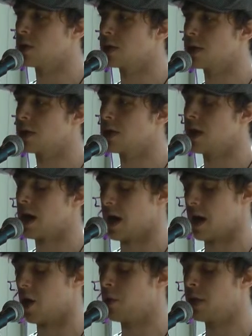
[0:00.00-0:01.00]
out
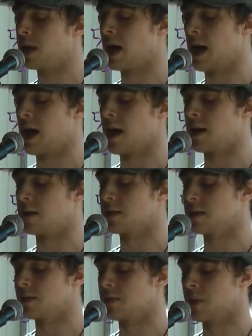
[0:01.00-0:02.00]
a helping
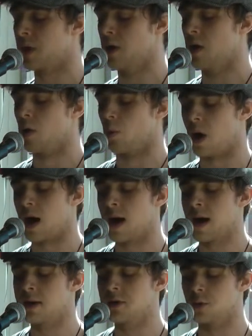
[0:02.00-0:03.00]
hand?
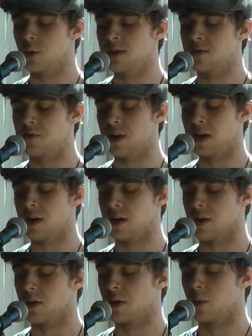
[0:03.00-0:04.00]
Why do we
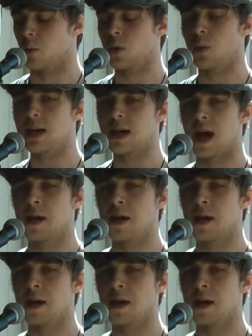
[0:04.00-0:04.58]
fear what we